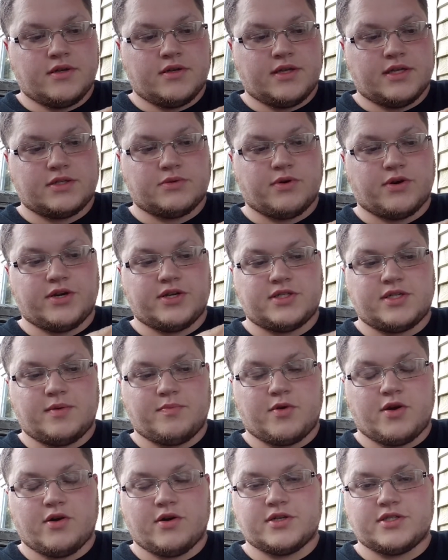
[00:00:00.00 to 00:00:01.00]
That's where your SIM
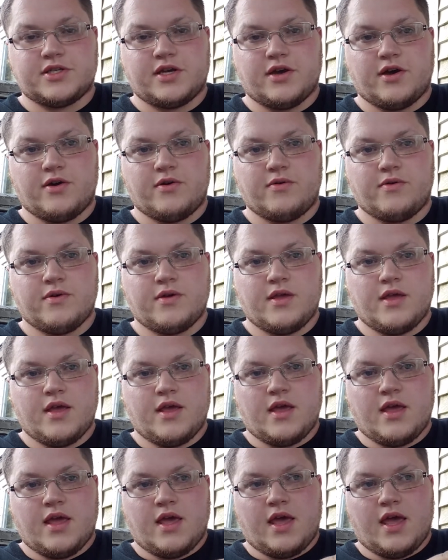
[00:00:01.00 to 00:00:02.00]
cards go,
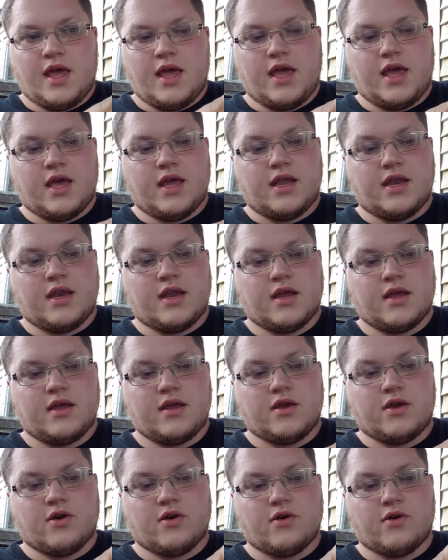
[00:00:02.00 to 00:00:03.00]
and
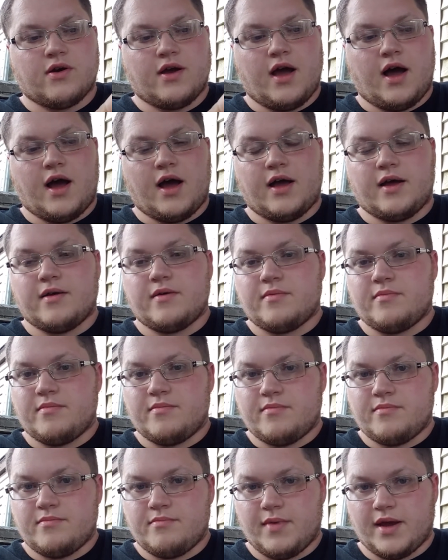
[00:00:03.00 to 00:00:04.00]
your
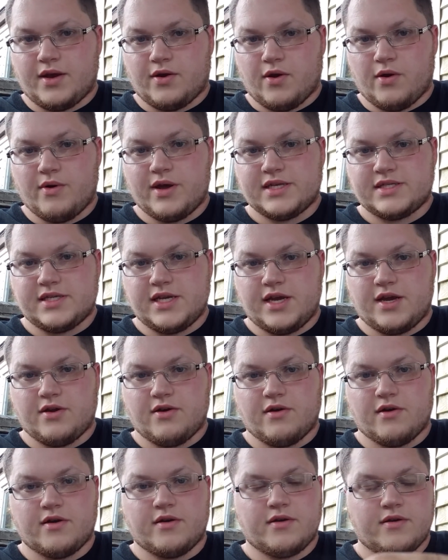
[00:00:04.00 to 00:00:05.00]
micro SD
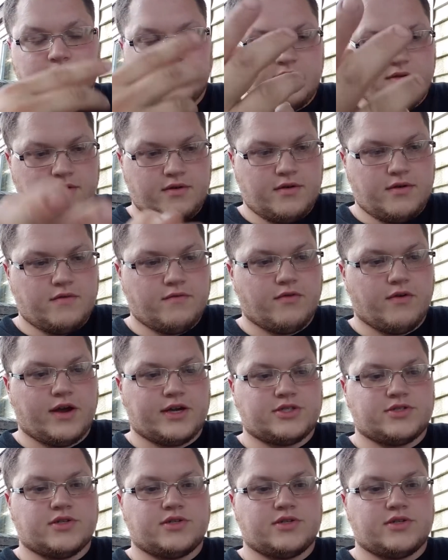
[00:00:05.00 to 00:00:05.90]
card for extra